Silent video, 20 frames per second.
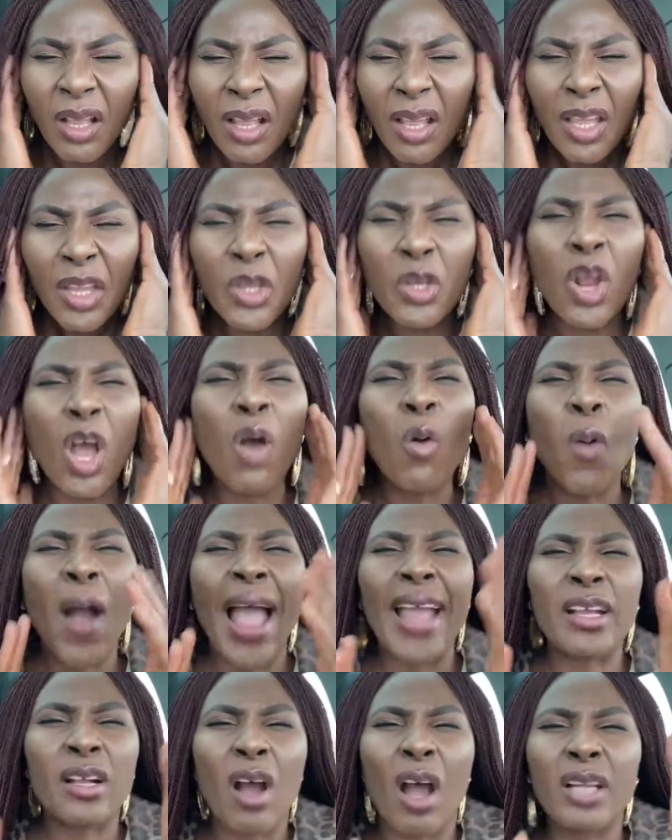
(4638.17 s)
You know
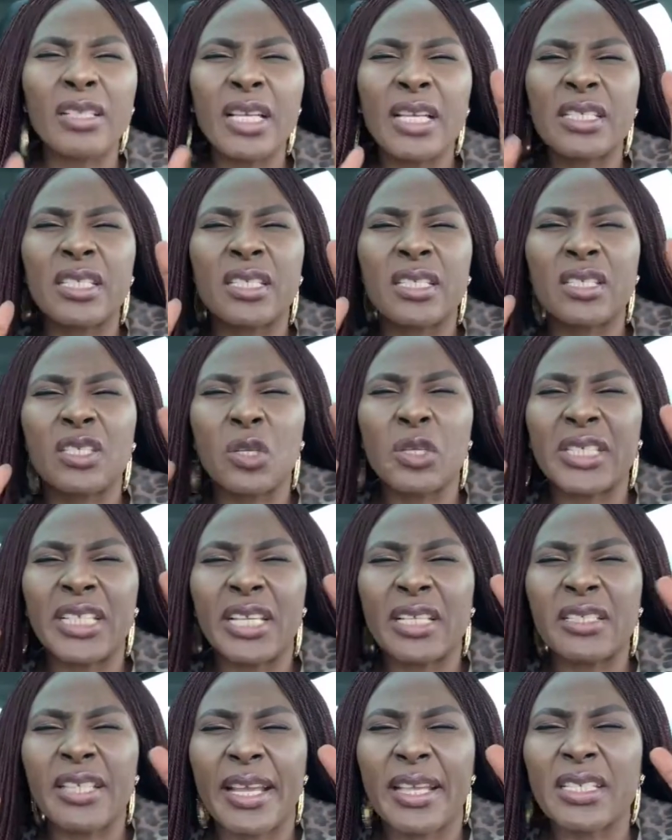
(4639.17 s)
why God is
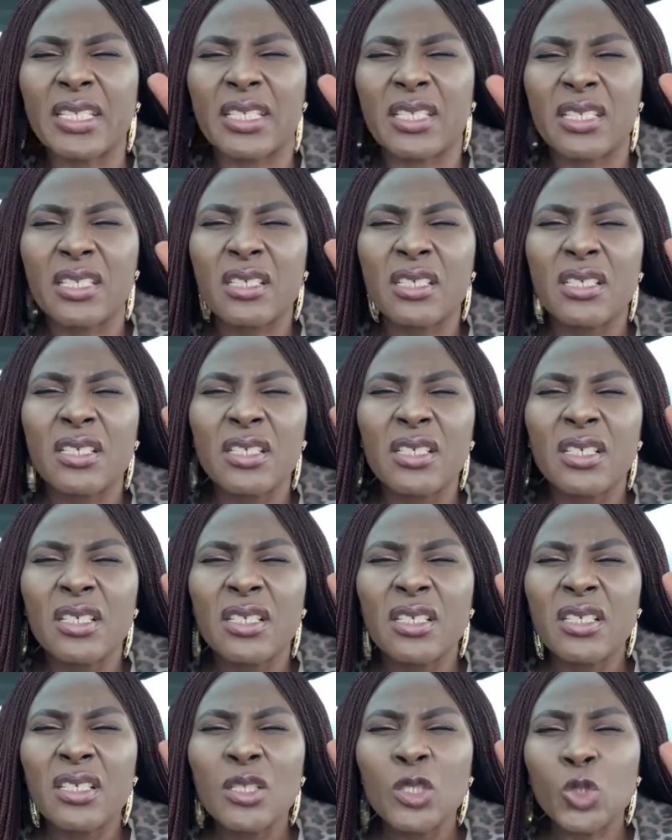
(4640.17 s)
using this
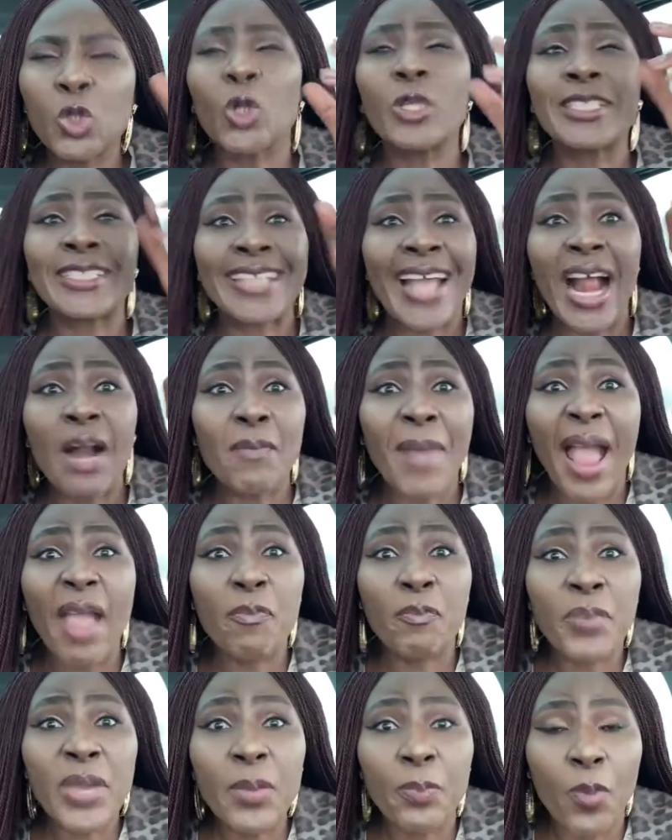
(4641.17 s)
to tell my
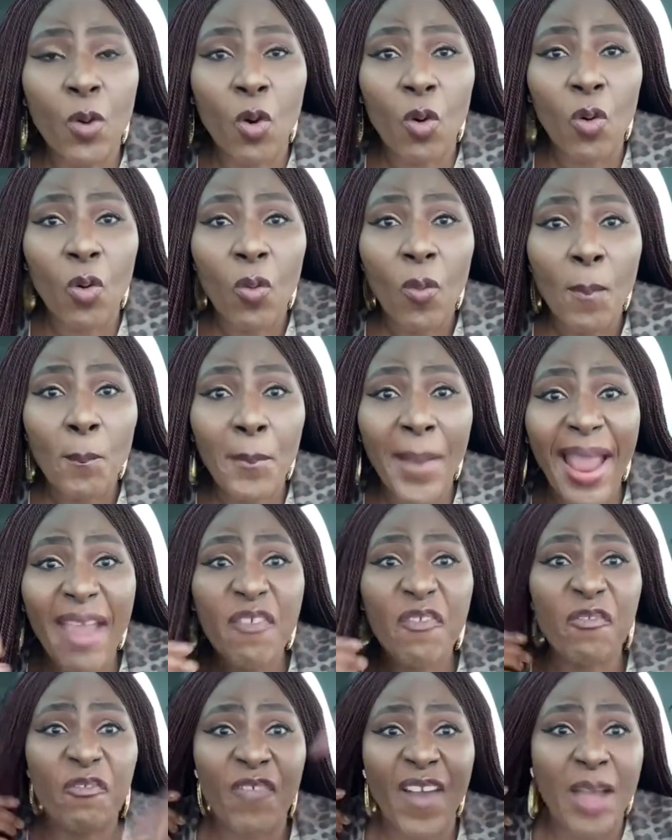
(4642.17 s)
people, my
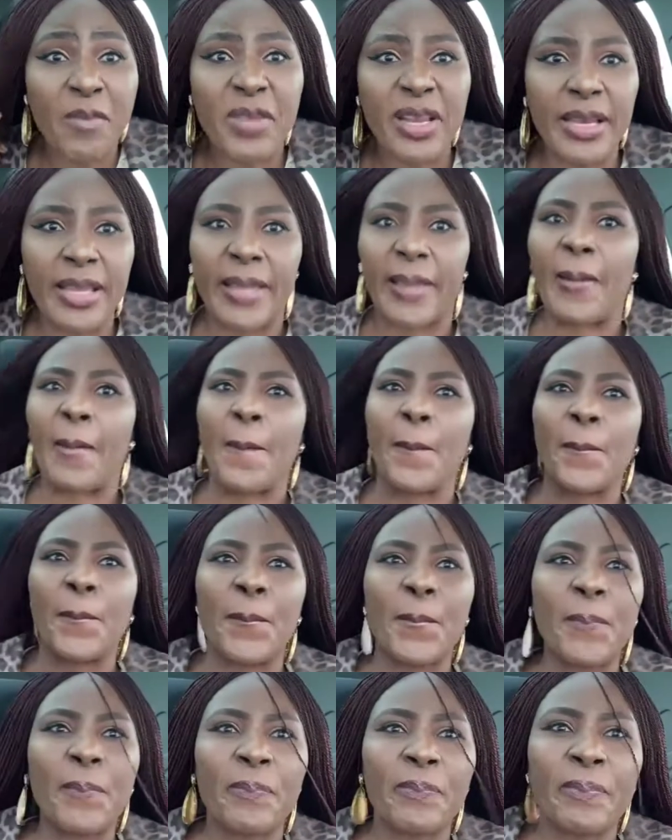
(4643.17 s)
family.
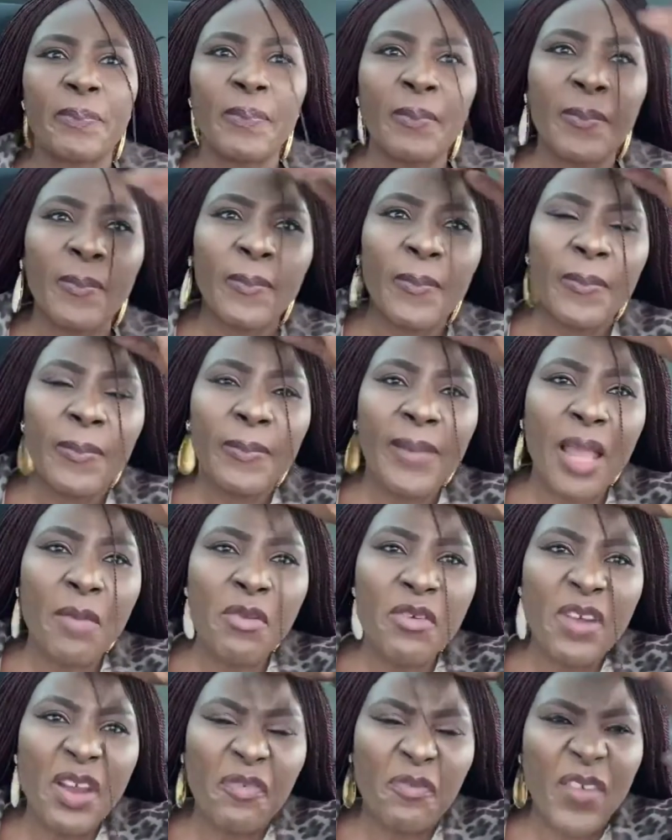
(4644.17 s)
Let
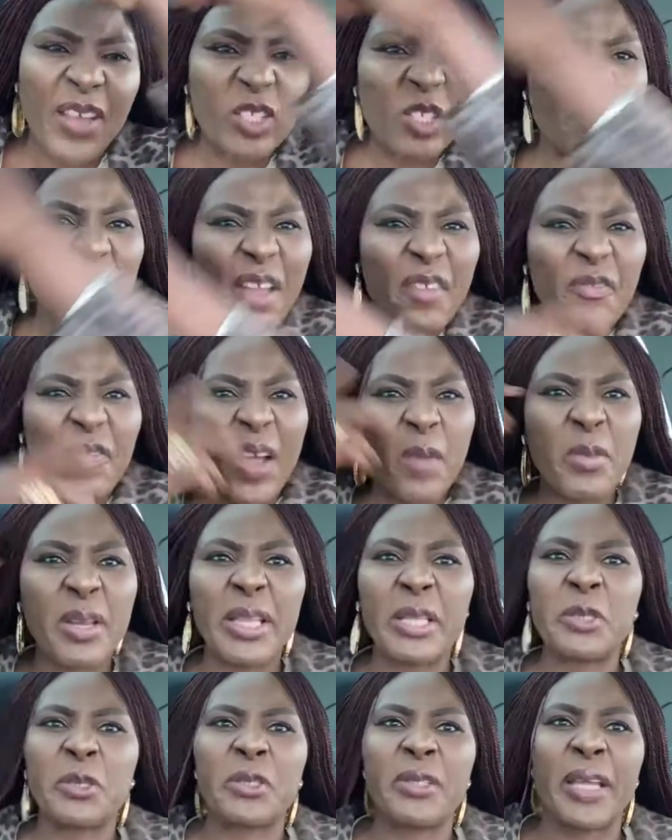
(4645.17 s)
me refer to my
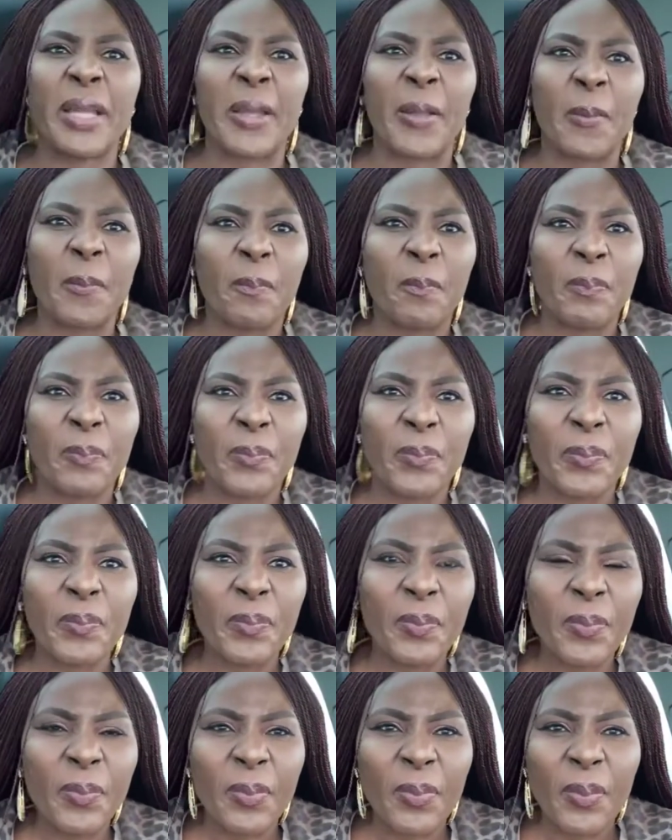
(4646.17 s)
family today.
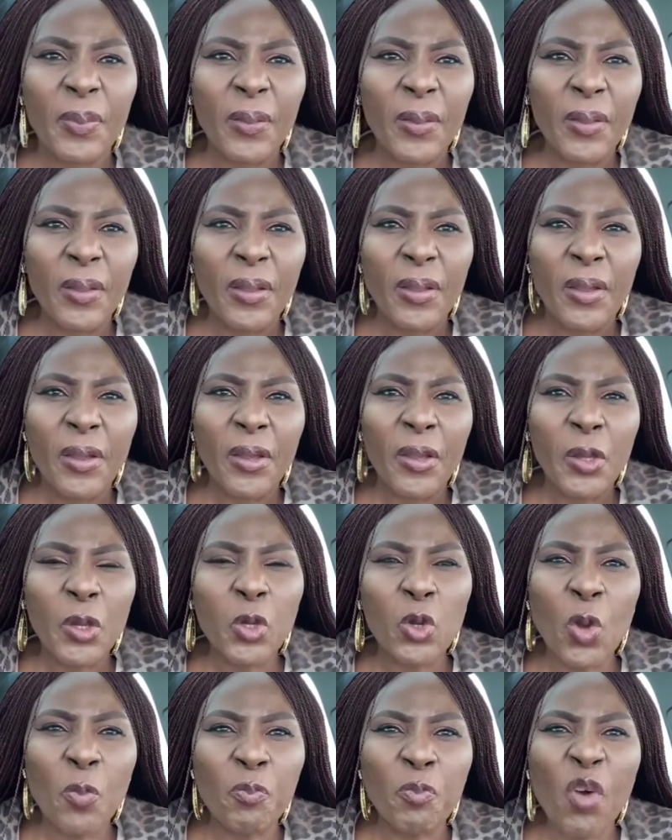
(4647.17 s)
You
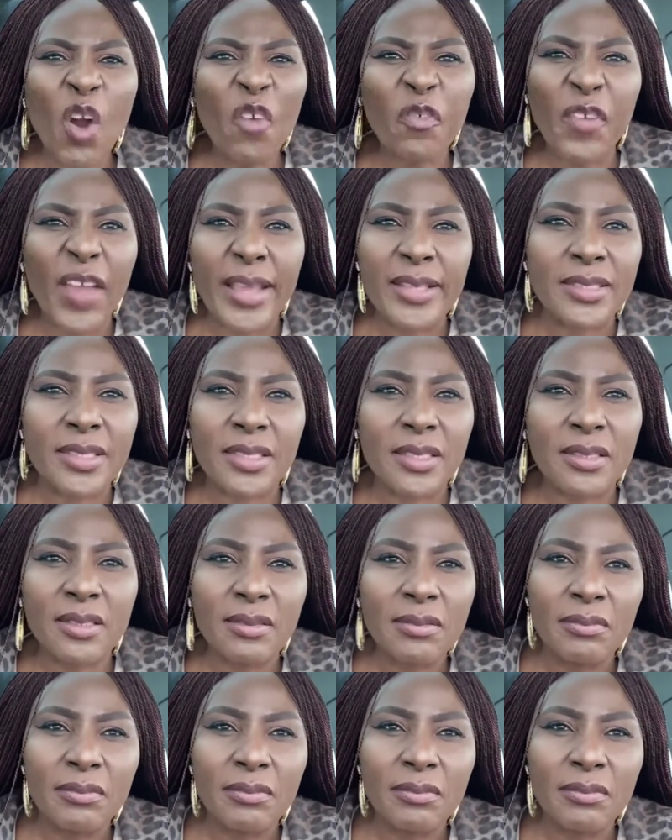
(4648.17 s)
know, prophets.